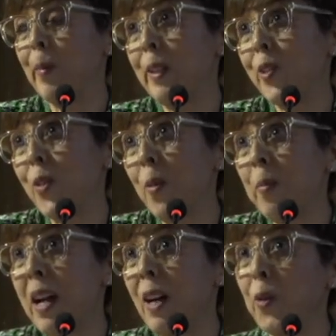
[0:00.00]

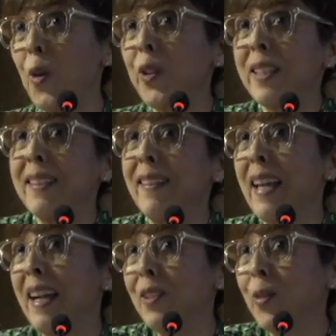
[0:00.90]
somehow not
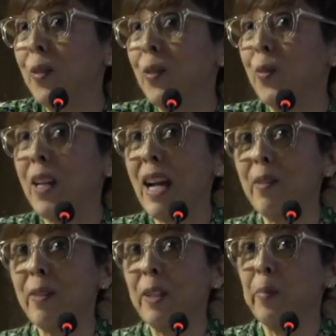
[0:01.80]
entitled to
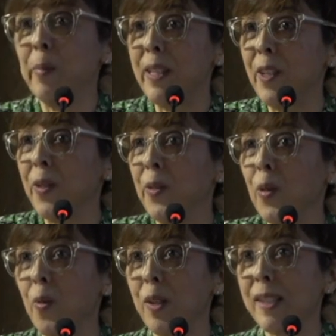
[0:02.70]
have an opinion
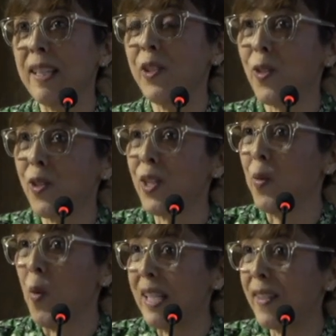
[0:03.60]
towards a, such a
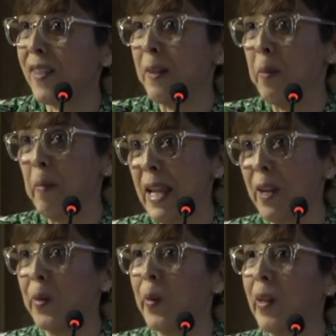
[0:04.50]
Western
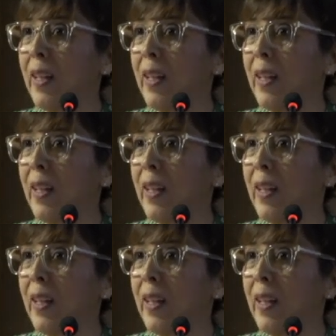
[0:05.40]
male